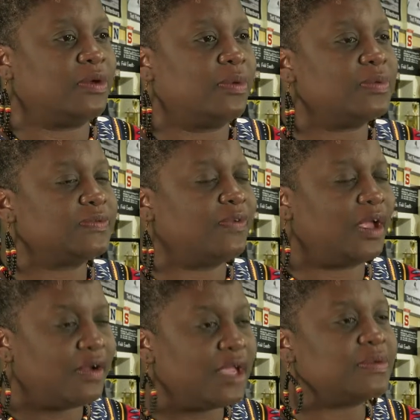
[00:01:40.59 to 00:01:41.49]
So it was a
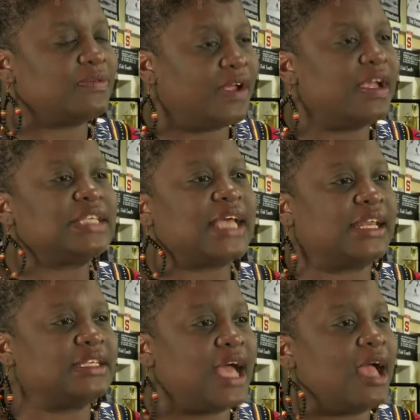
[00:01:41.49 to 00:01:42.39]
very
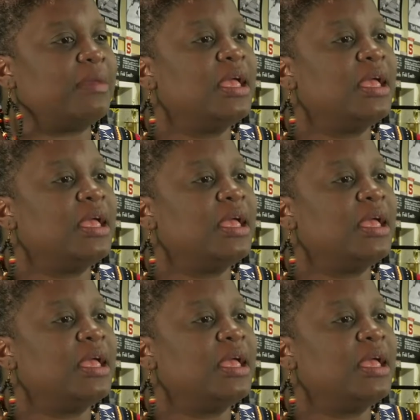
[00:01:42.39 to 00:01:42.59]
exciting time.